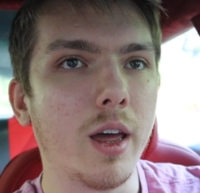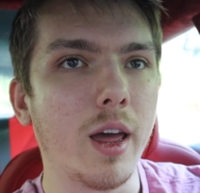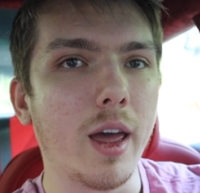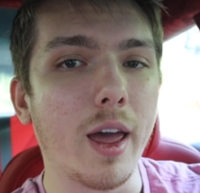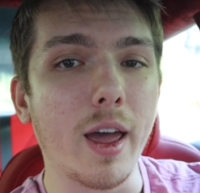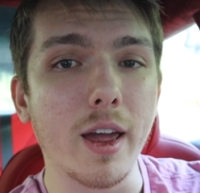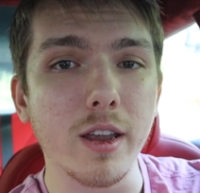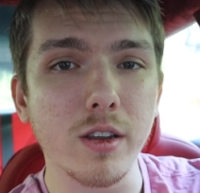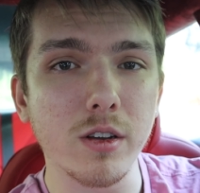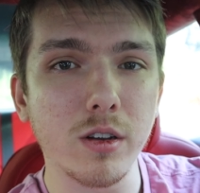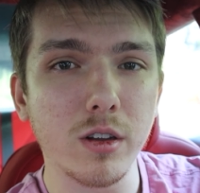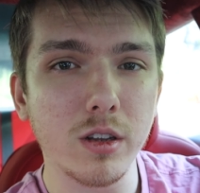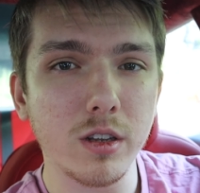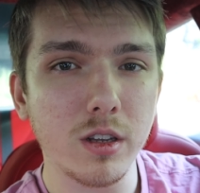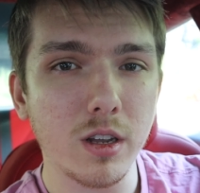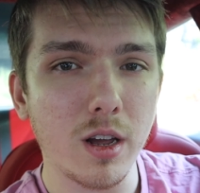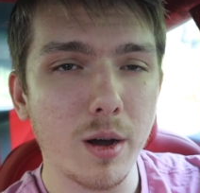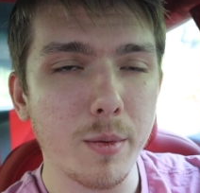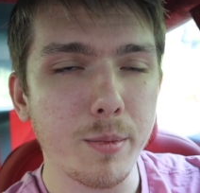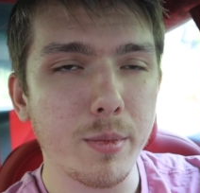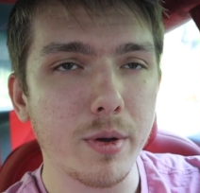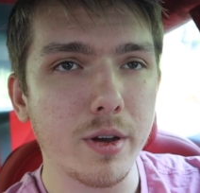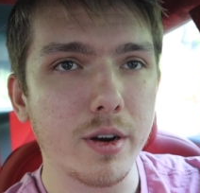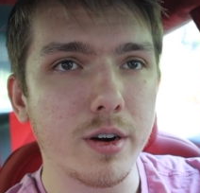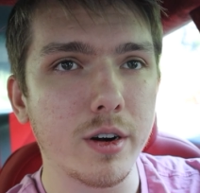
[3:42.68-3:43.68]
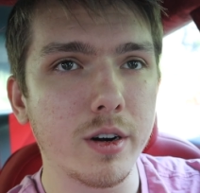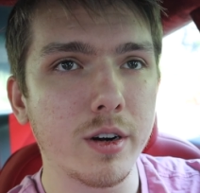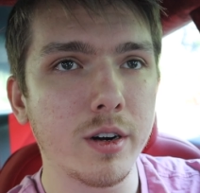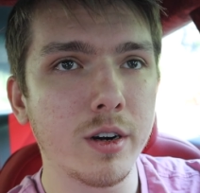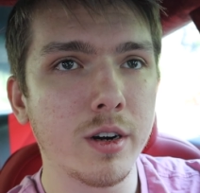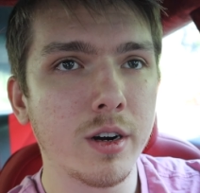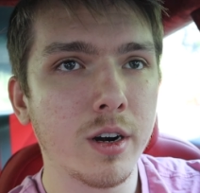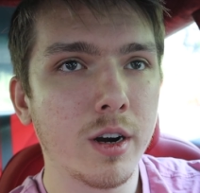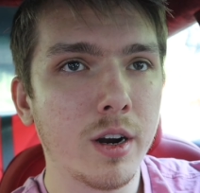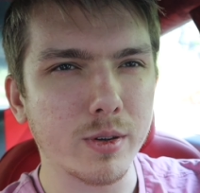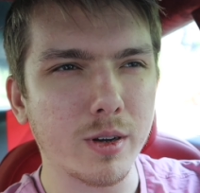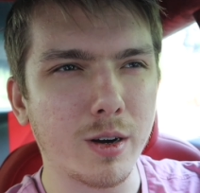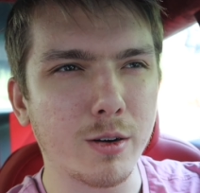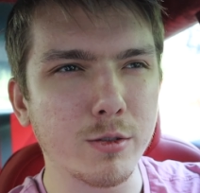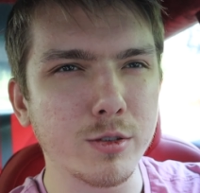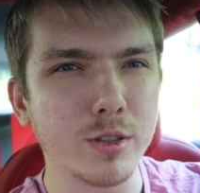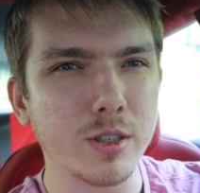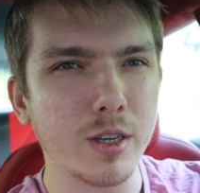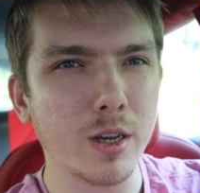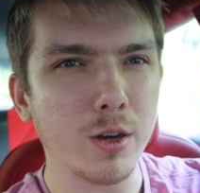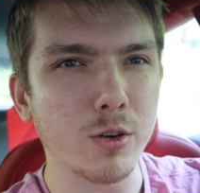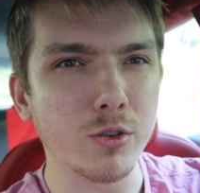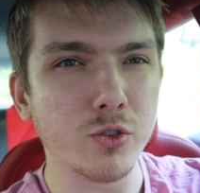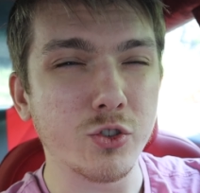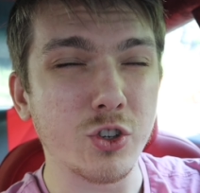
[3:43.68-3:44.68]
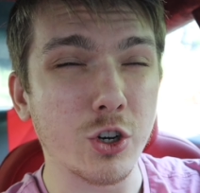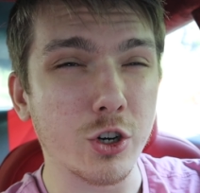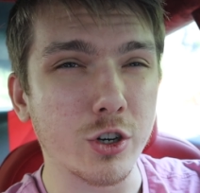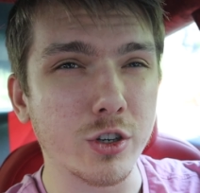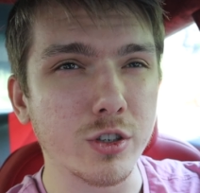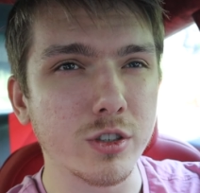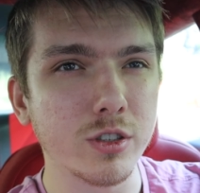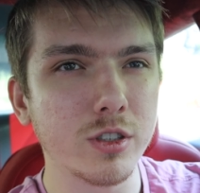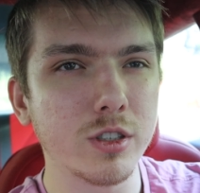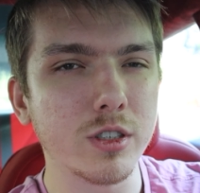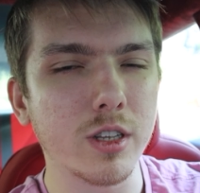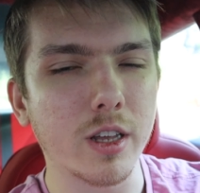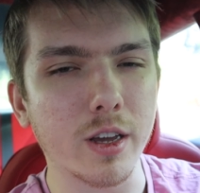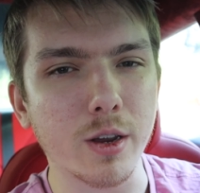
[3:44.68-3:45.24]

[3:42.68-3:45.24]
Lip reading: handle a lot better, I would say, on turns.